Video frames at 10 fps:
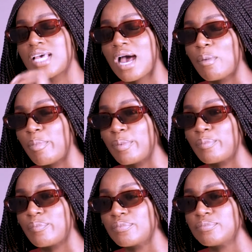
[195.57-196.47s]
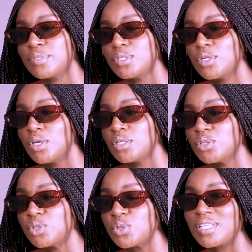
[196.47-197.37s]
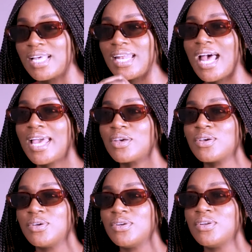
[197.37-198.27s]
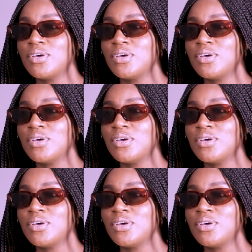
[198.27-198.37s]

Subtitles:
album so that I could